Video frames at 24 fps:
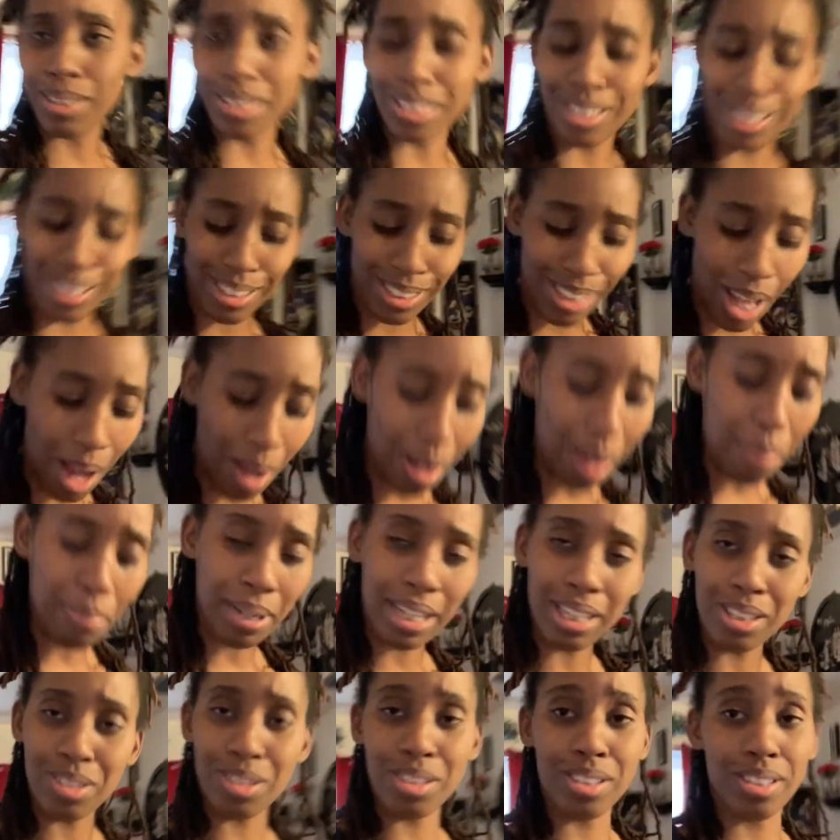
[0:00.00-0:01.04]
to the store. I've
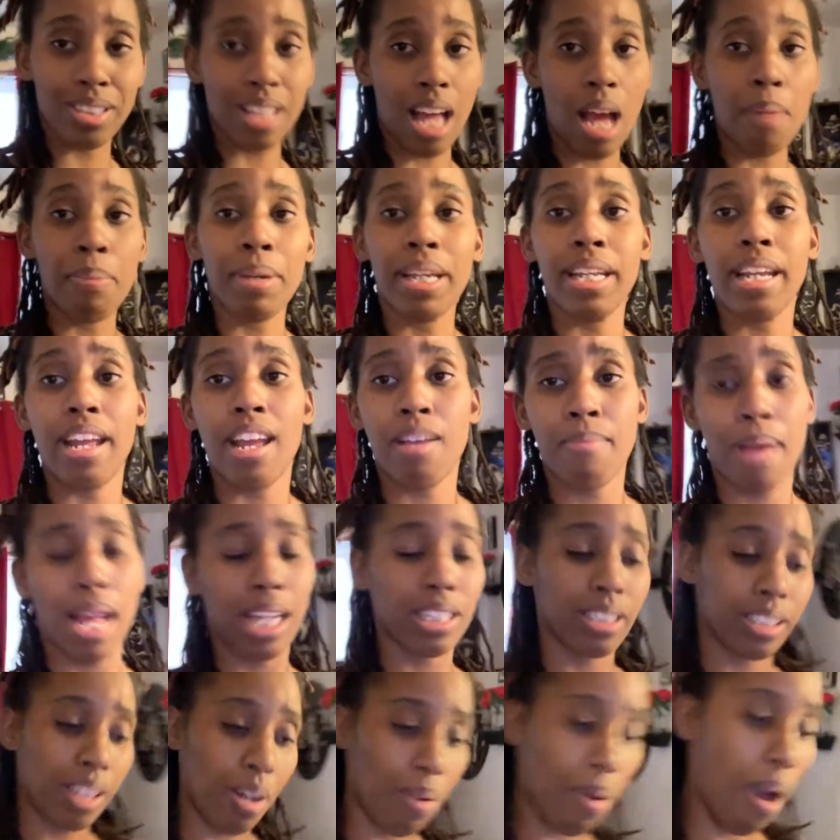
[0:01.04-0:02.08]
been to the, I've been at
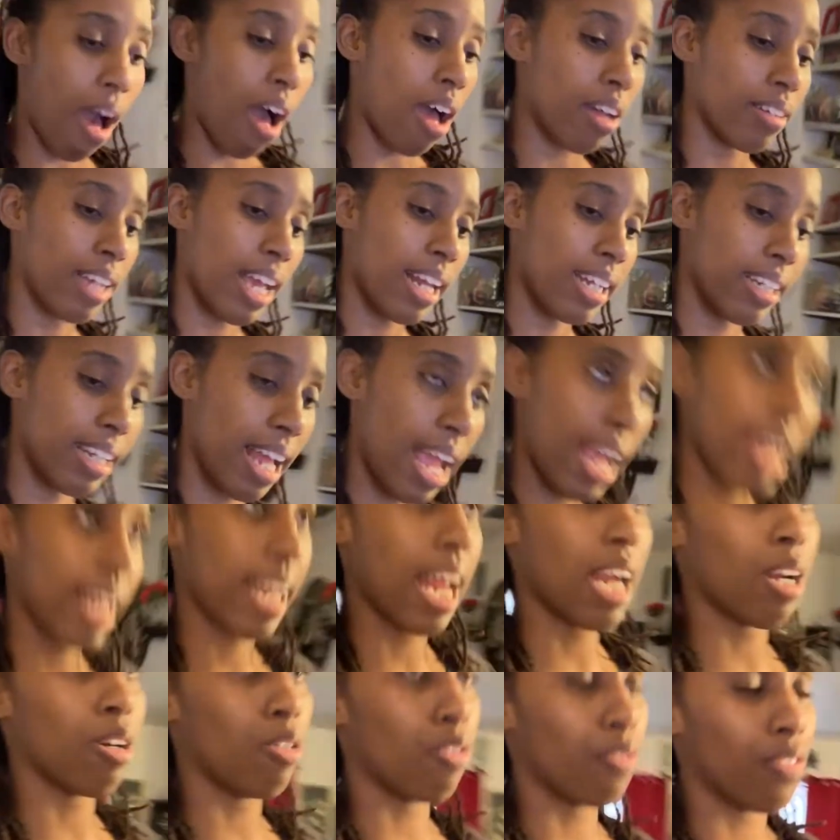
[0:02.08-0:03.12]
everybody's store all day today, and
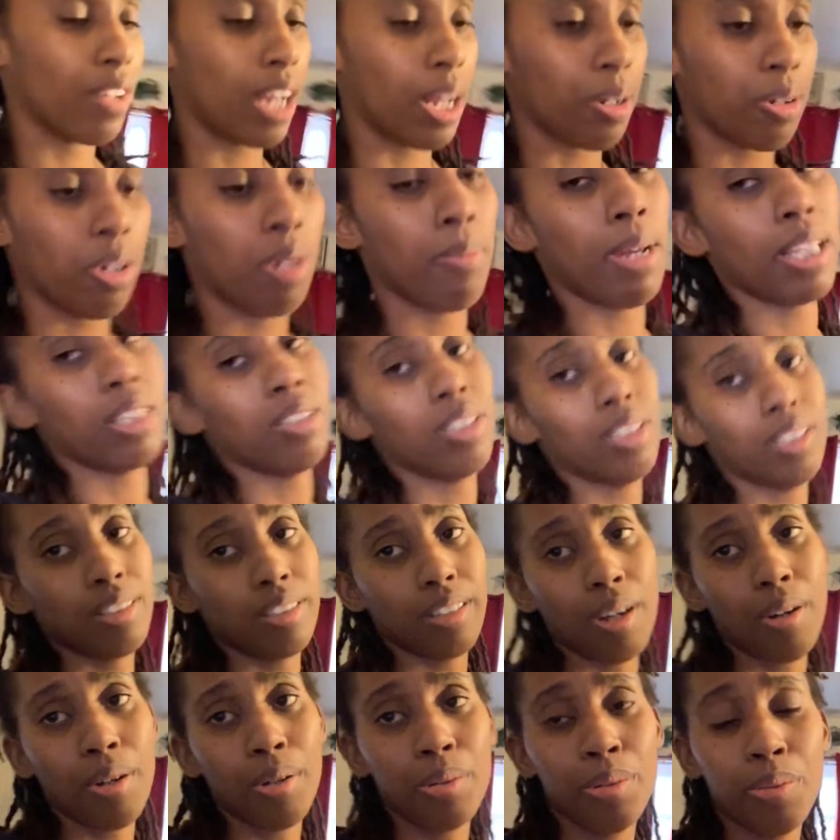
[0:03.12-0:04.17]
I don't feel like going back to the
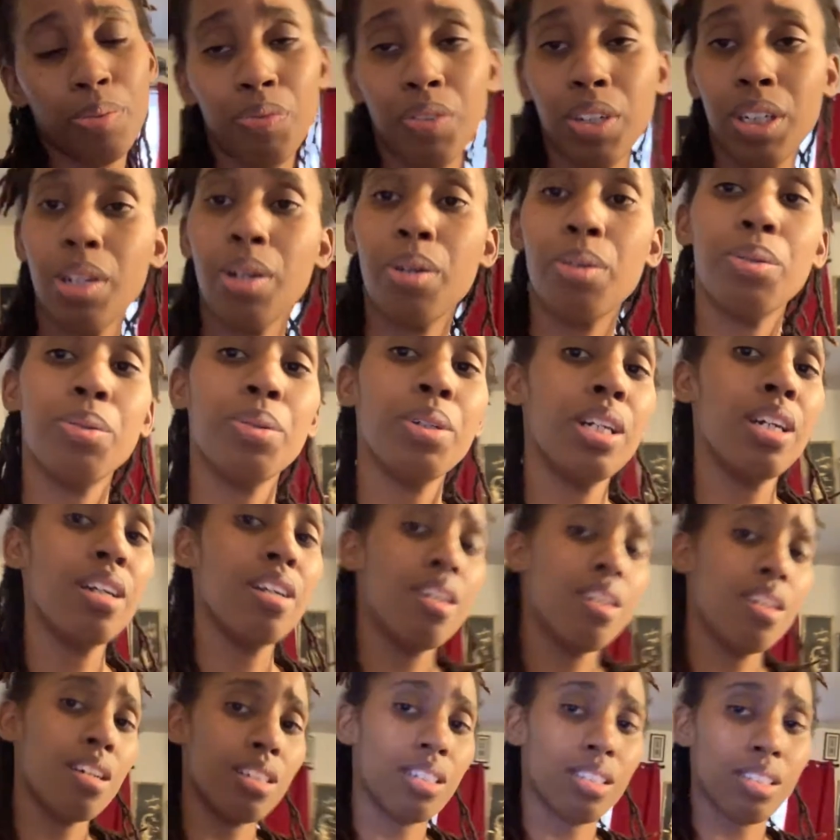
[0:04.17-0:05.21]
store for no
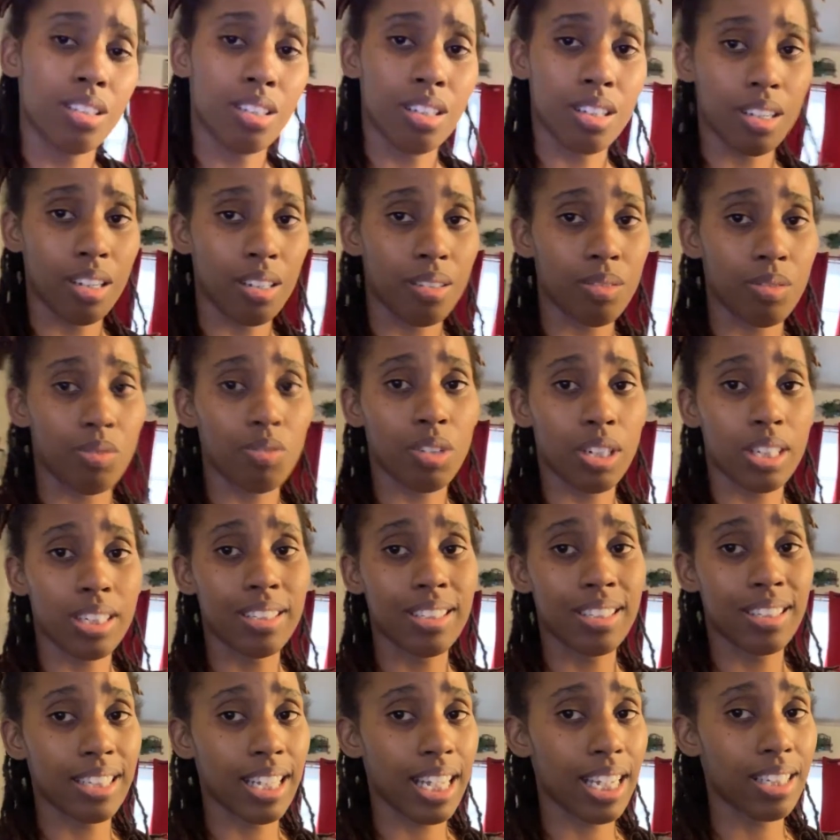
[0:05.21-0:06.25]

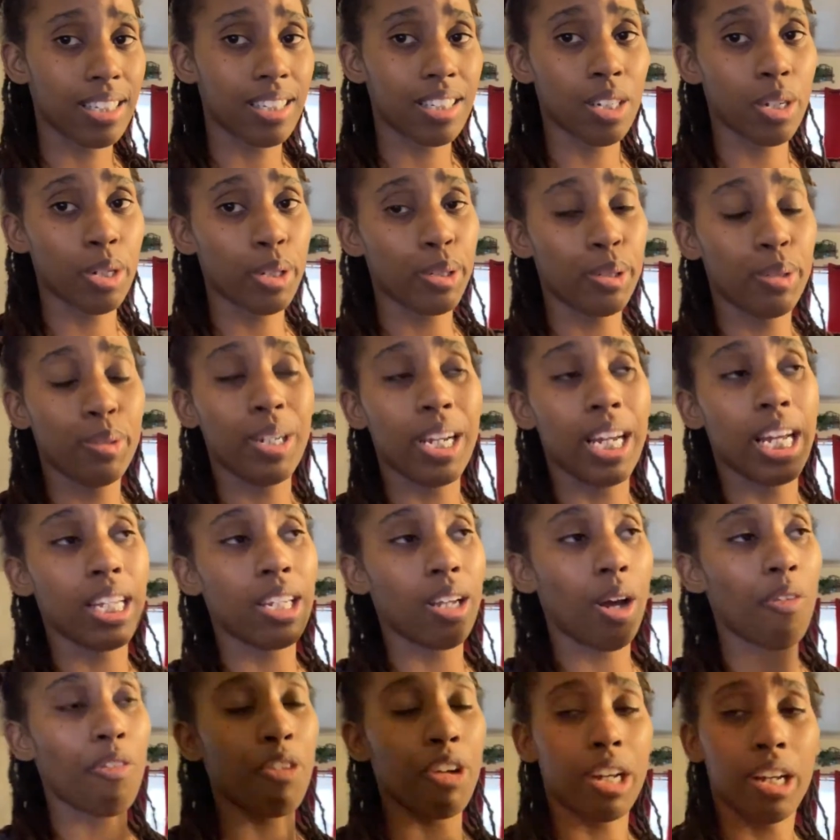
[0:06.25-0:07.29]
sticks of glue and
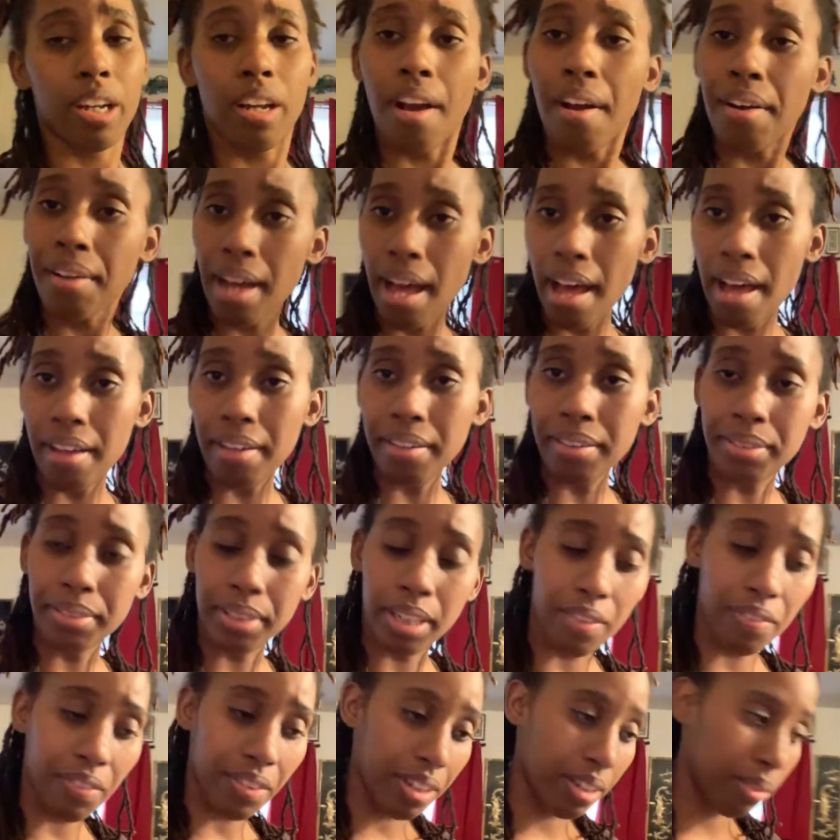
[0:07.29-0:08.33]
no freaking cocoa.
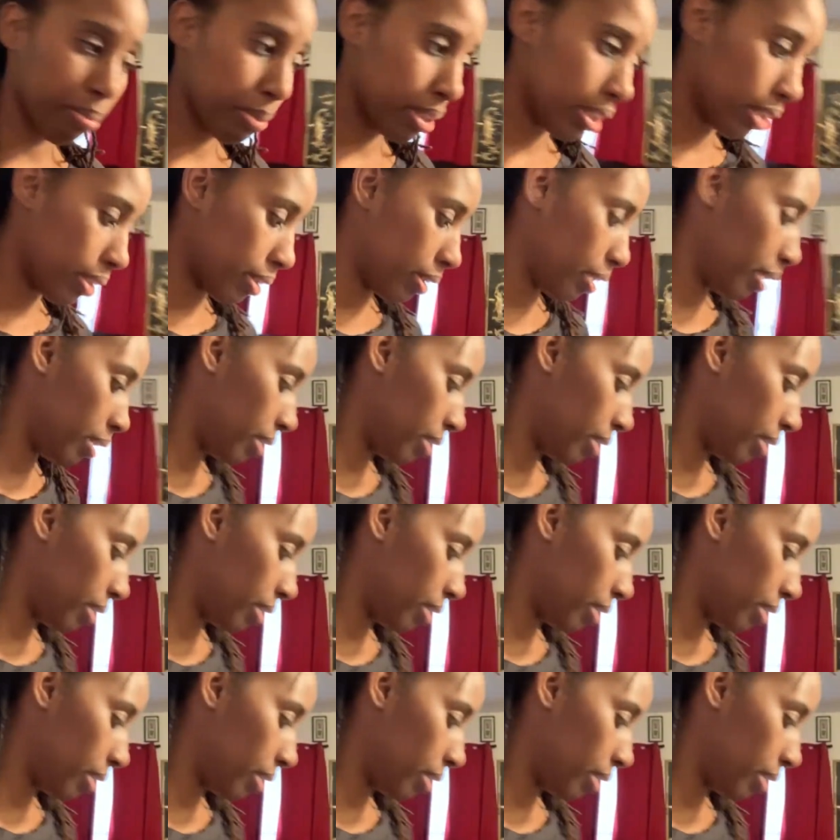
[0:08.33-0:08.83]
You feel me?